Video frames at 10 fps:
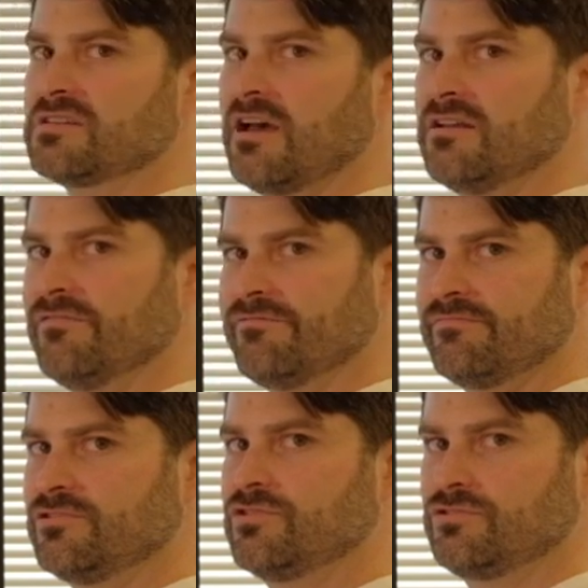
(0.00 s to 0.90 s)
kind of
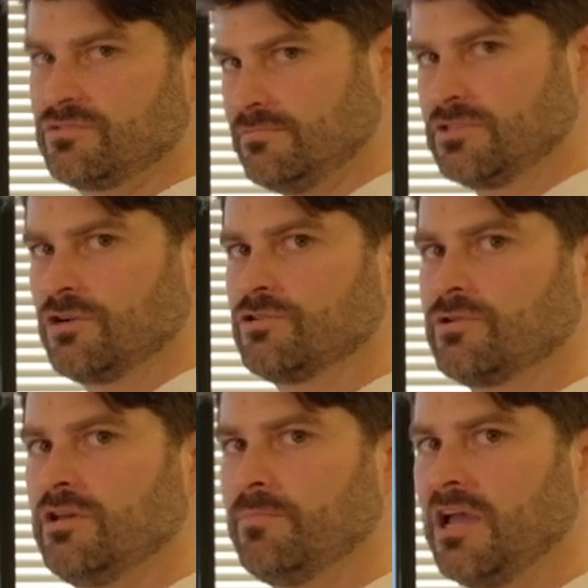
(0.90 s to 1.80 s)

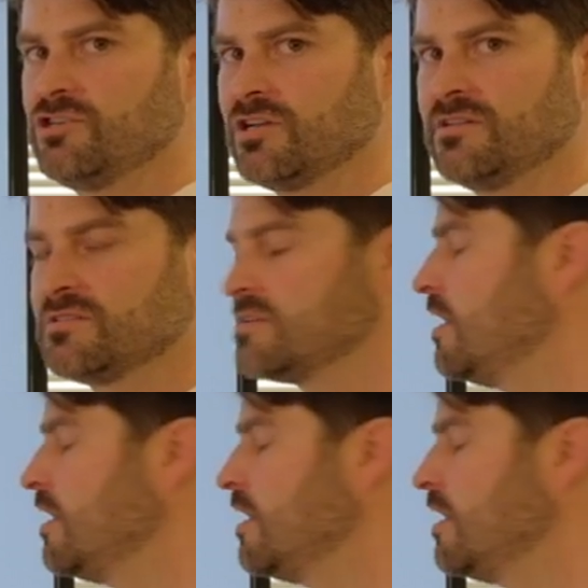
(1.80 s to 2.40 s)
surgery in patients,